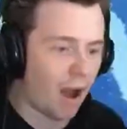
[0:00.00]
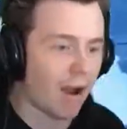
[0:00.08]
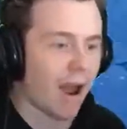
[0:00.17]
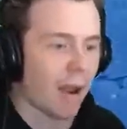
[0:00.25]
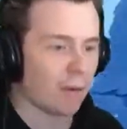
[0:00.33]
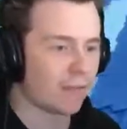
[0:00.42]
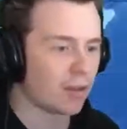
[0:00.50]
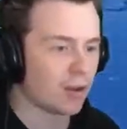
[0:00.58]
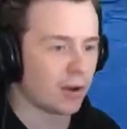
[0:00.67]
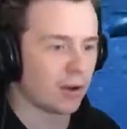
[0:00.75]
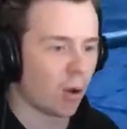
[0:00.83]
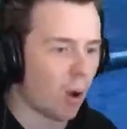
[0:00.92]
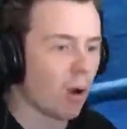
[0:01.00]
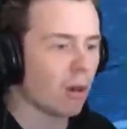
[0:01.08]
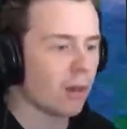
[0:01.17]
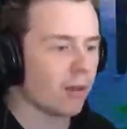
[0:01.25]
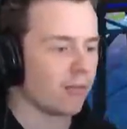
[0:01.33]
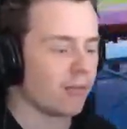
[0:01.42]
All right, we've looted
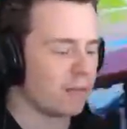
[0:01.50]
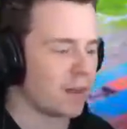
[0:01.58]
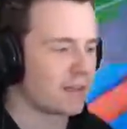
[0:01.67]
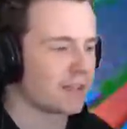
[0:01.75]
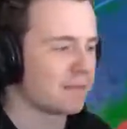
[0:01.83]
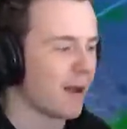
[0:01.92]
all of Pleasant